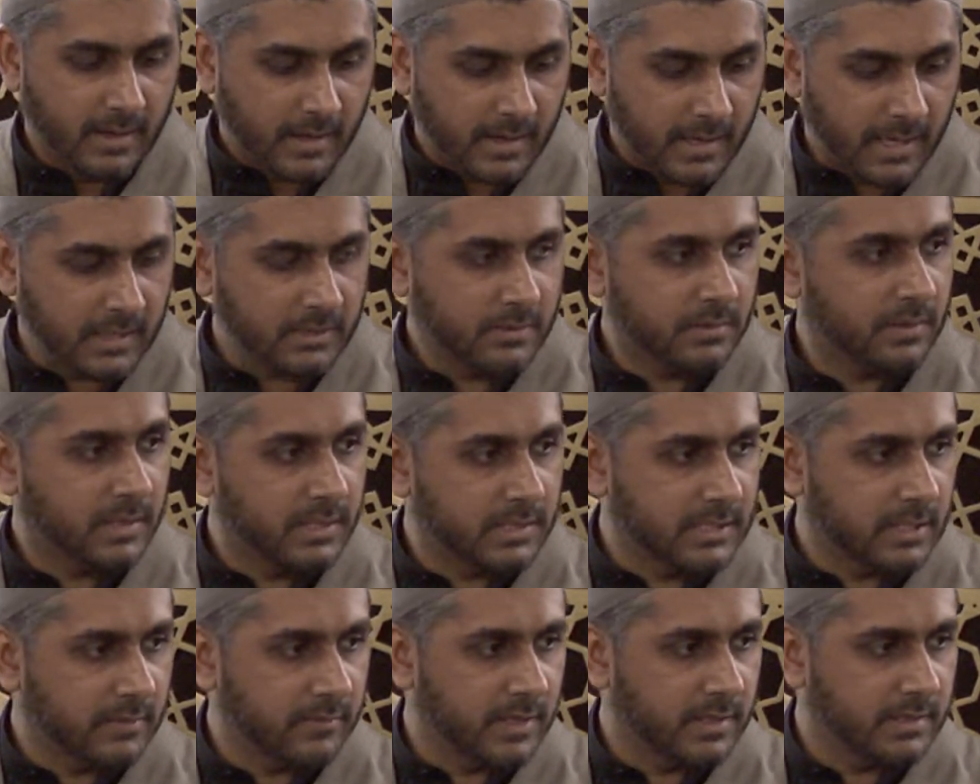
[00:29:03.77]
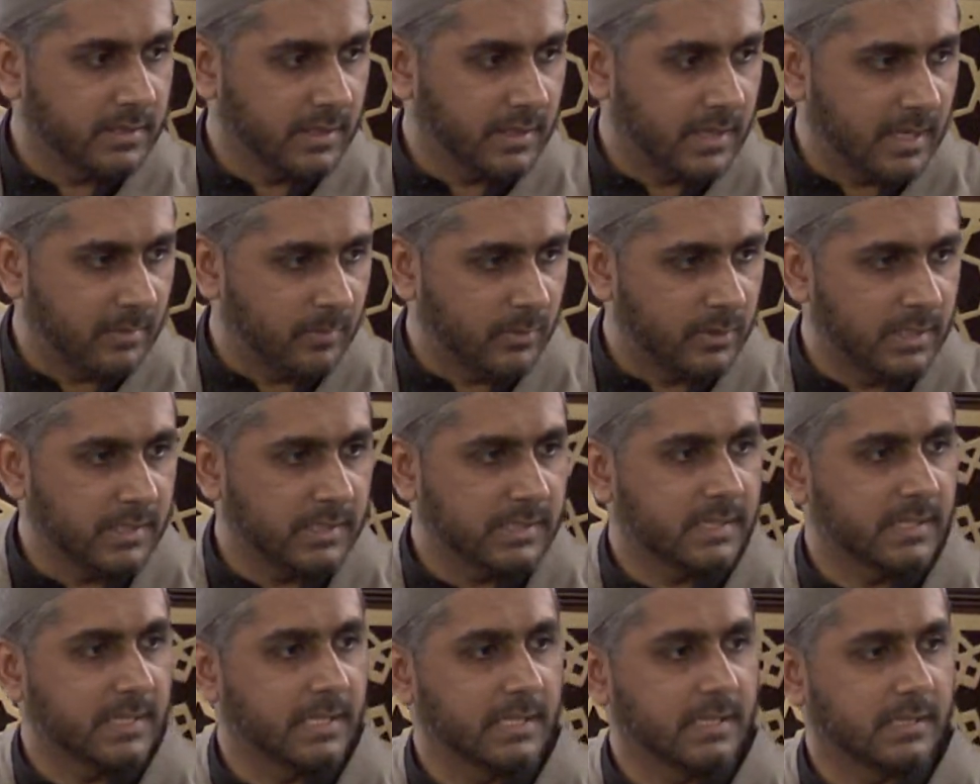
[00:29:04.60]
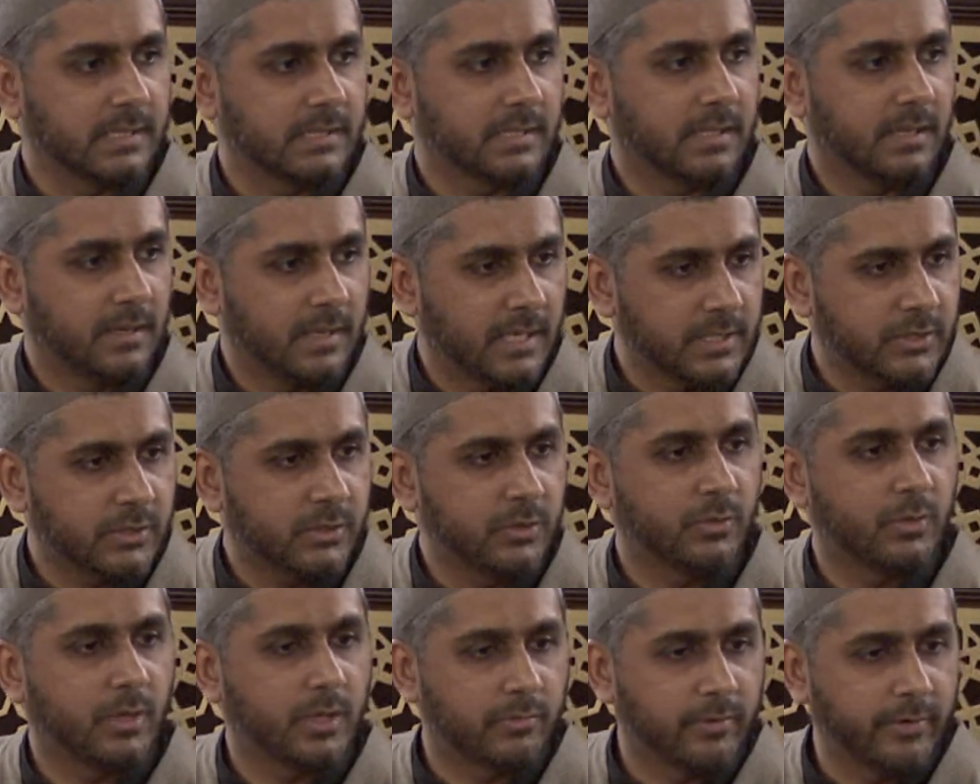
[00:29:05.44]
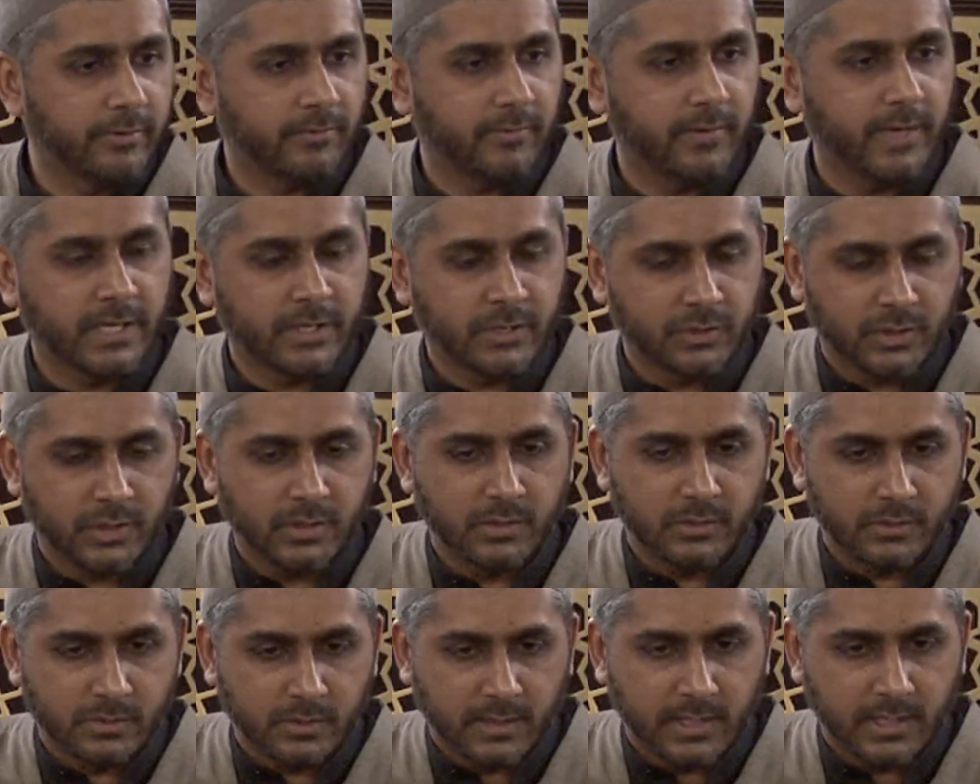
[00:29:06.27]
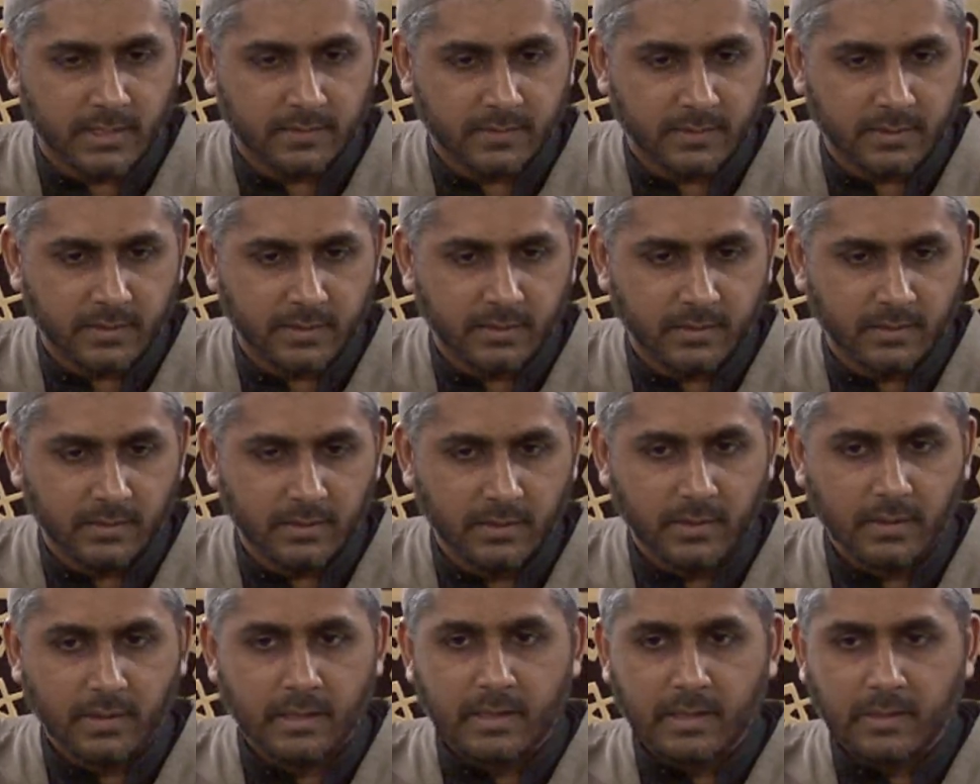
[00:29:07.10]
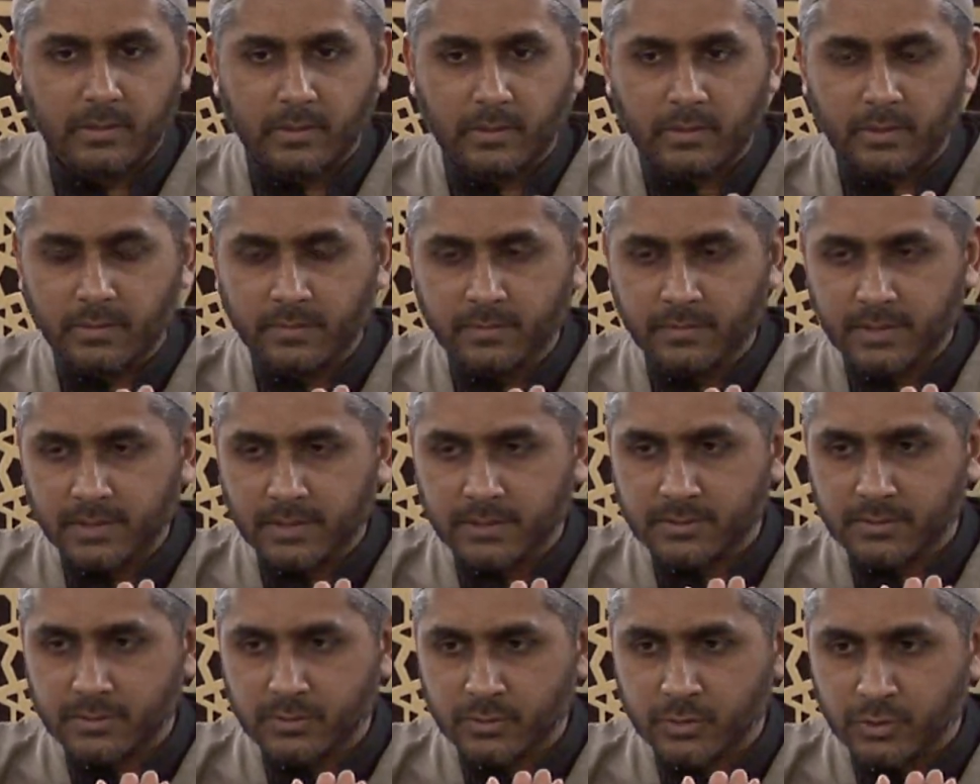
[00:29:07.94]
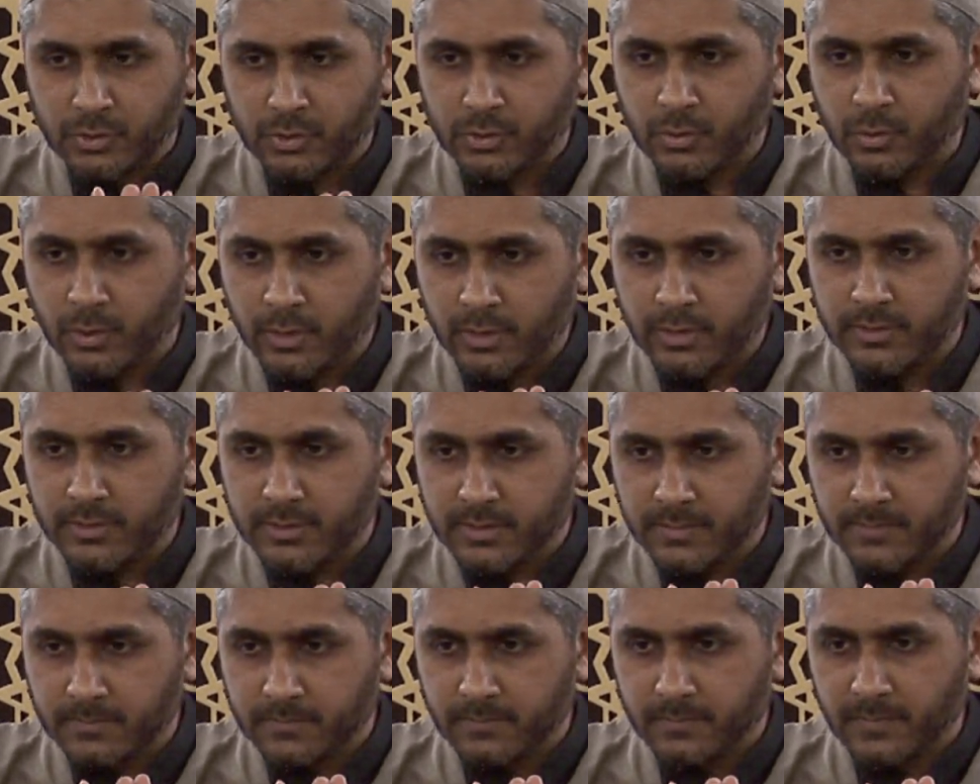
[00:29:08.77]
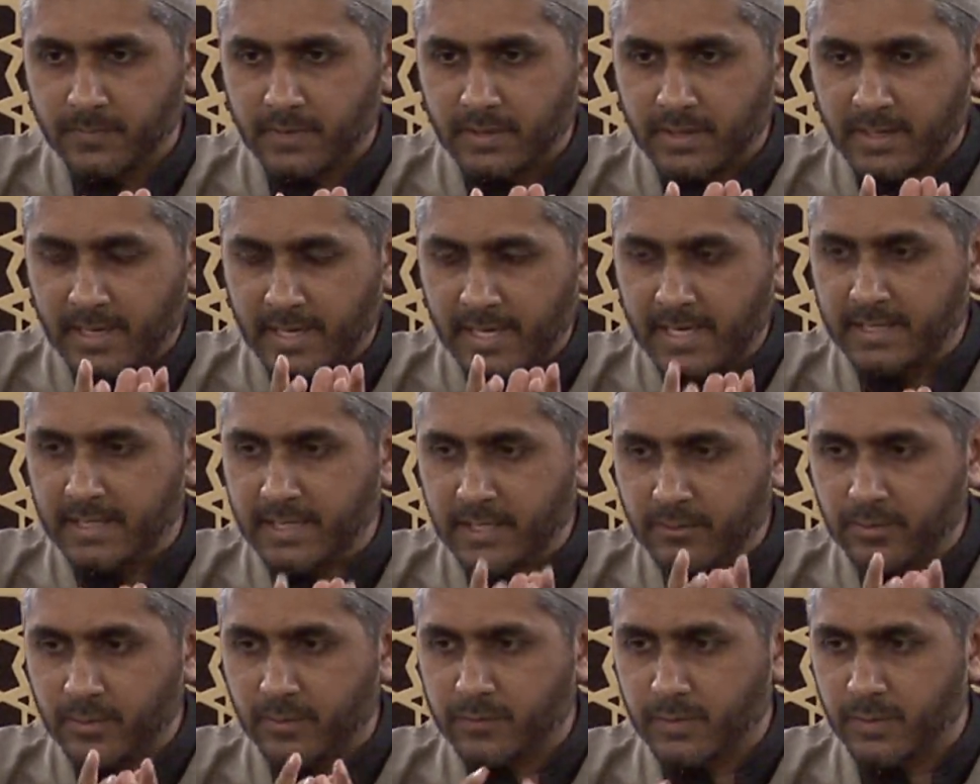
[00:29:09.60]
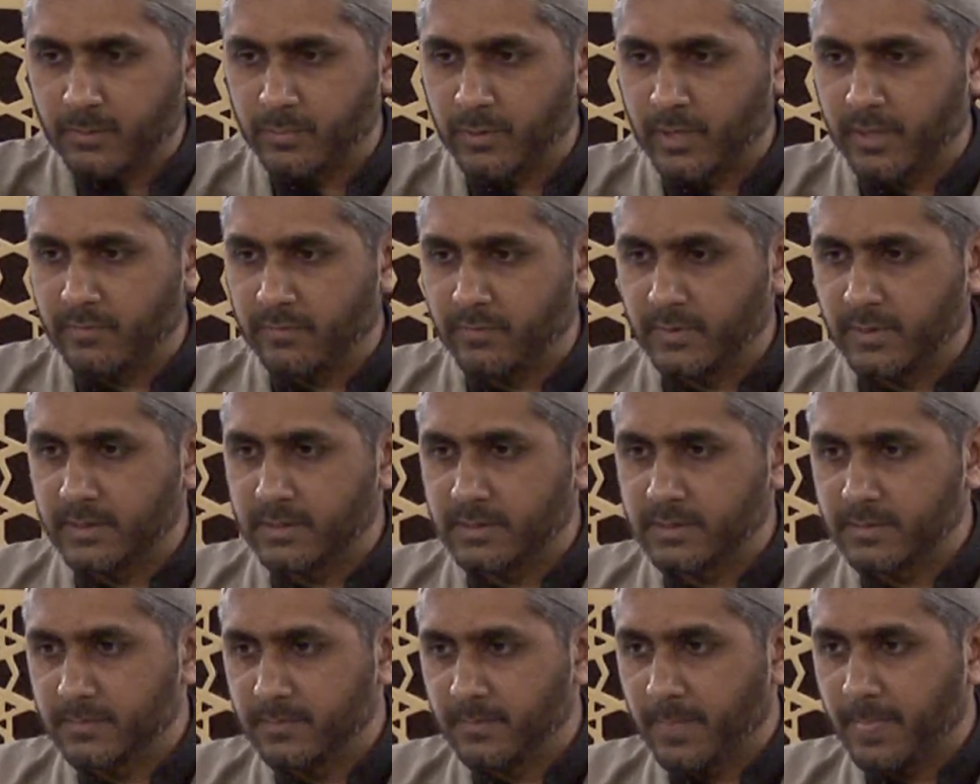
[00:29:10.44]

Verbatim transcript: Ayatollah Javadi Amuli says, let's do a reflection together on this short hadith of the Prophet.